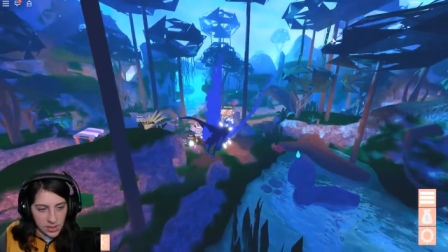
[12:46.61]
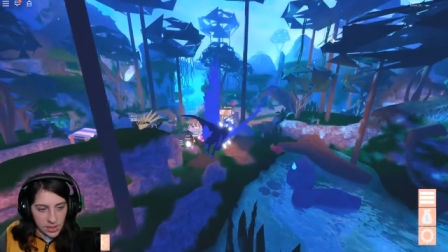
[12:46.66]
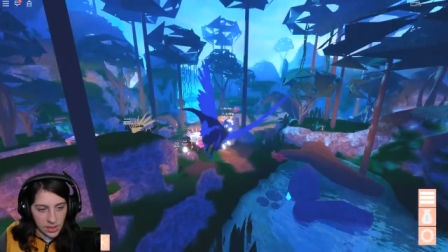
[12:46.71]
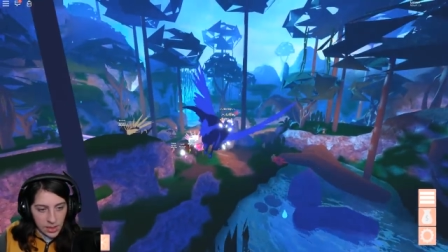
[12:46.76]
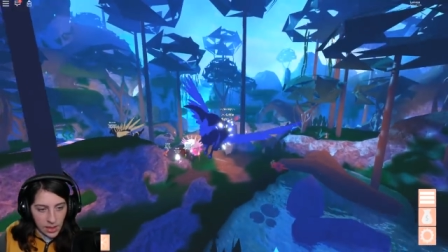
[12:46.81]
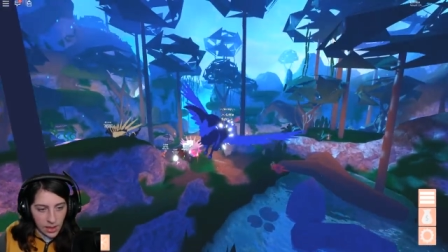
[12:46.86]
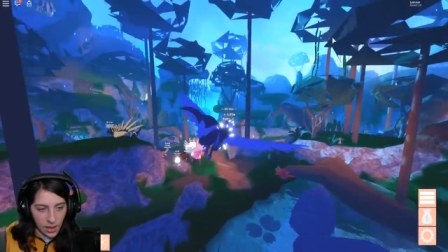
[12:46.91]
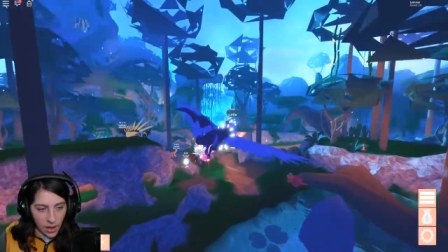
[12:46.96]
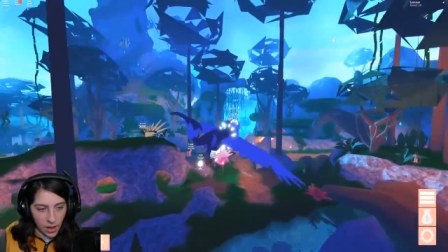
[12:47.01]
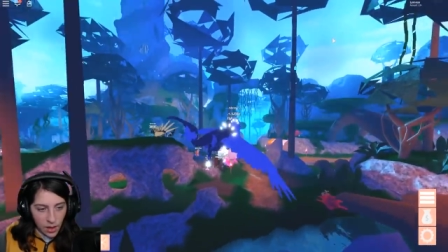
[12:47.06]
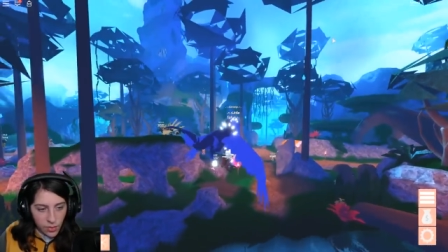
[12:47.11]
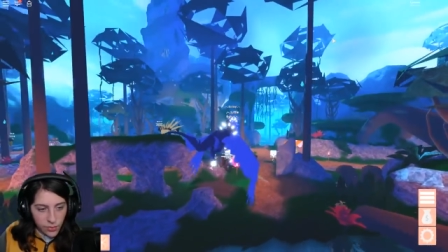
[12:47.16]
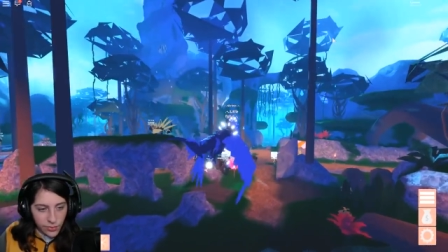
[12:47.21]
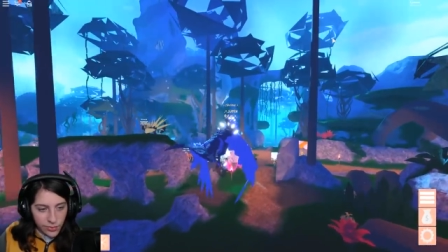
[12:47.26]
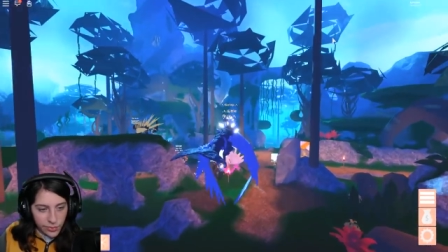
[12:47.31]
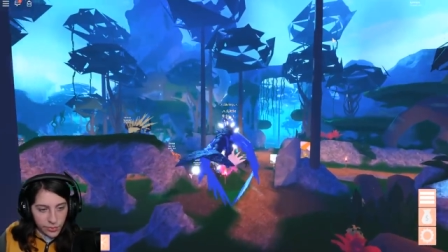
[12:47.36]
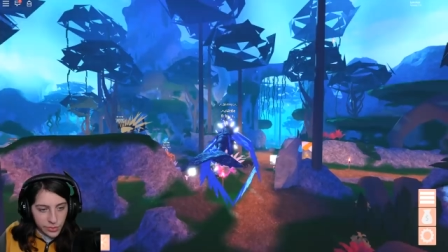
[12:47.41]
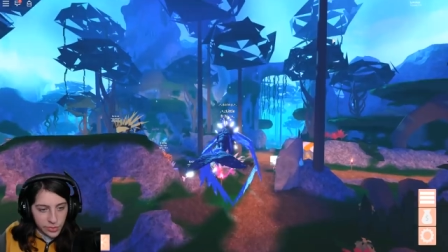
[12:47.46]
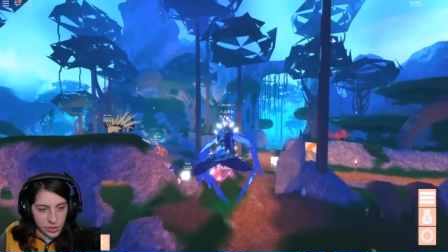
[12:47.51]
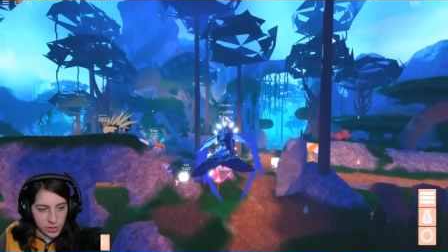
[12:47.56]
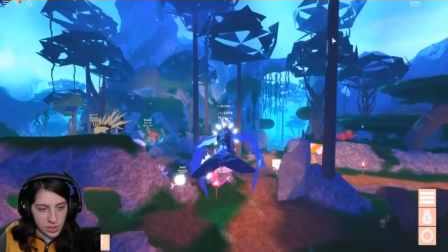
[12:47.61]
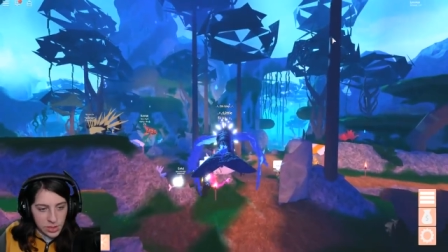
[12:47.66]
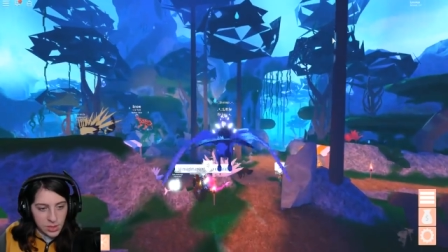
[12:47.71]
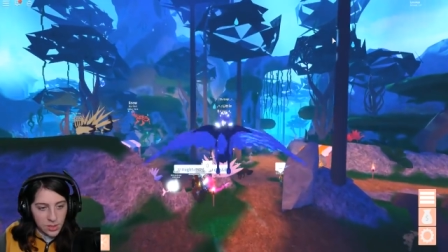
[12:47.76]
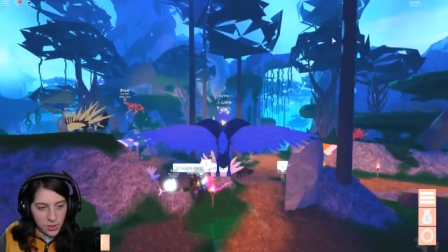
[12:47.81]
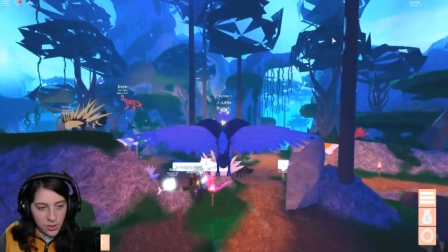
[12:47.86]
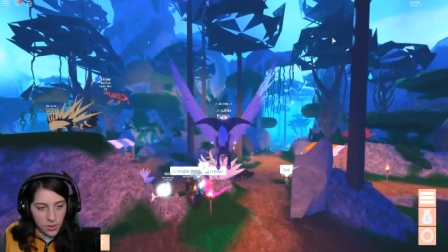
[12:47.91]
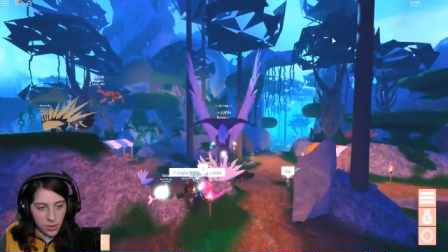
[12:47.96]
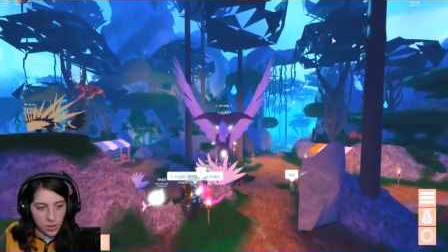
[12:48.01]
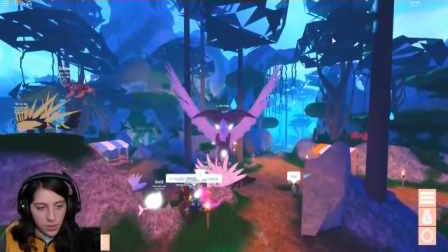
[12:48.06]
The animals
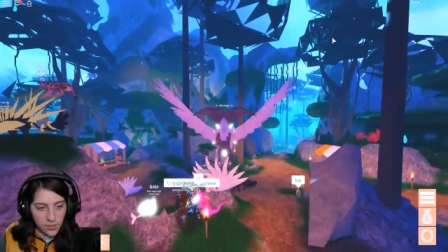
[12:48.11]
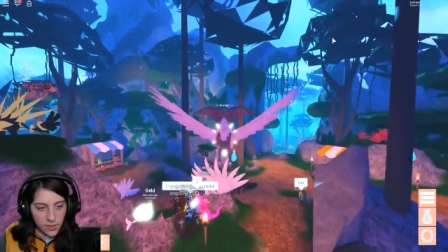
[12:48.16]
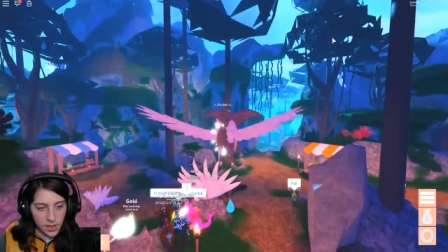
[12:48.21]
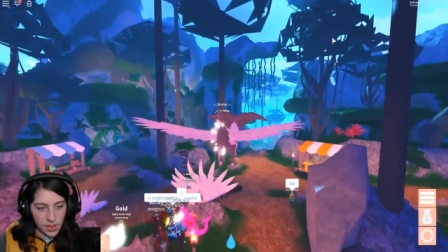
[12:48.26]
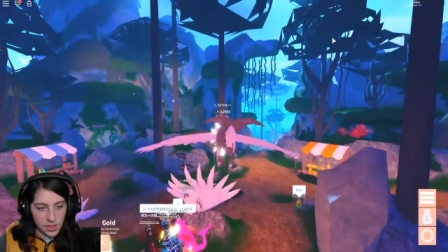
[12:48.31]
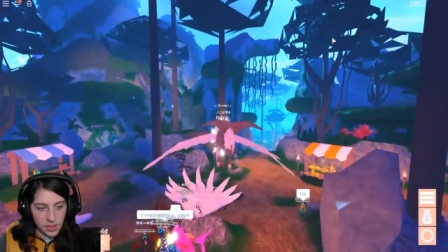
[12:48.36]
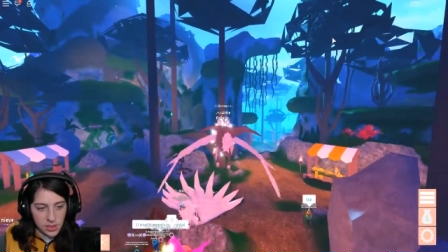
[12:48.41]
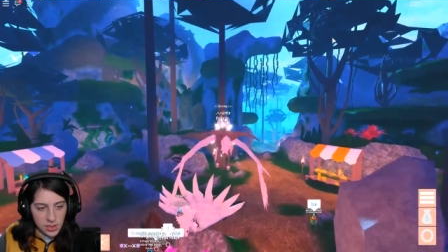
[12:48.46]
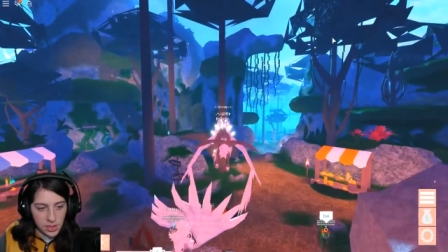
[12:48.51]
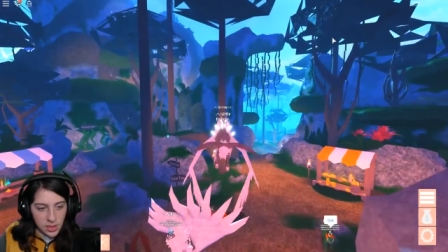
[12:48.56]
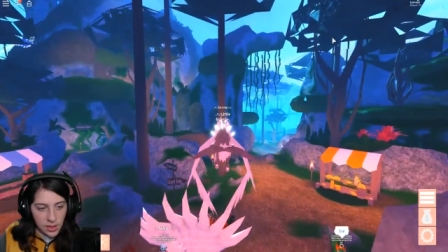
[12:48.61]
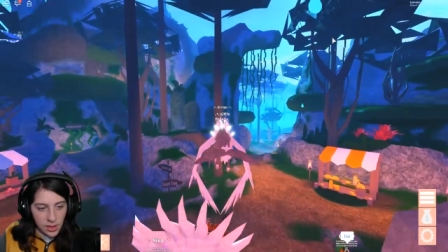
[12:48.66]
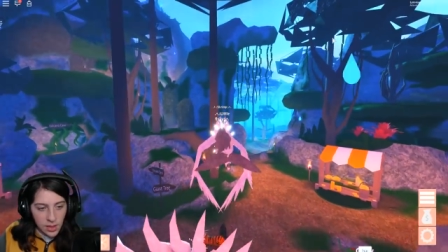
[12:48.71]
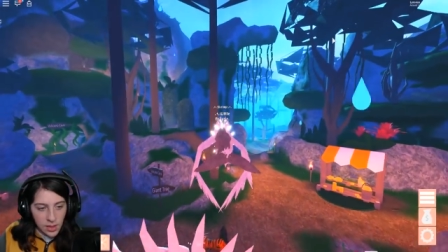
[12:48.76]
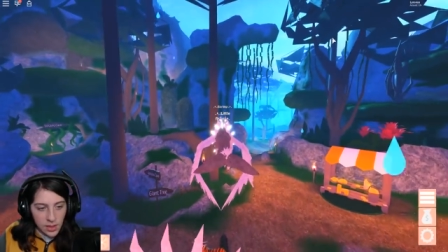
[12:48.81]
are amazing.